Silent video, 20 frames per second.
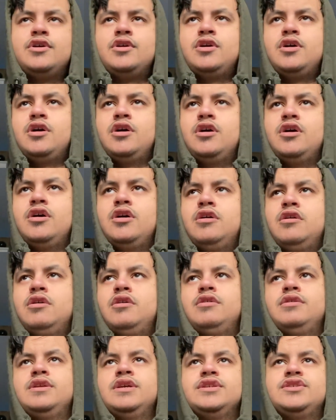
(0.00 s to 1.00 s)

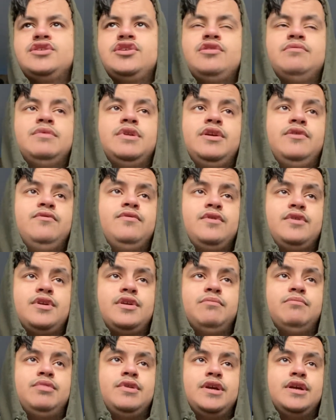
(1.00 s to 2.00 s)
There's so many
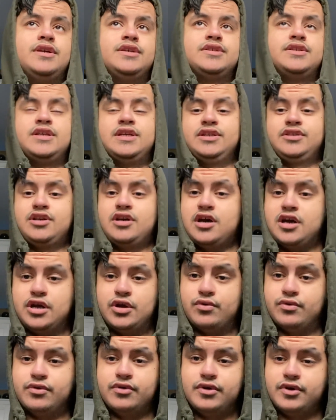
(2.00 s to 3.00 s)
fucking players. There's
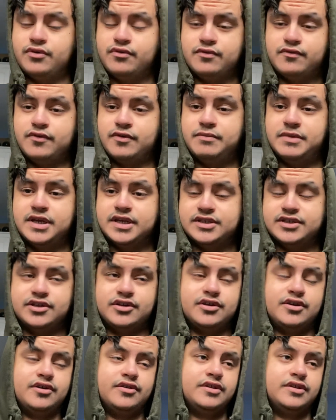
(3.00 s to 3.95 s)
Kyle Noyle from years ago.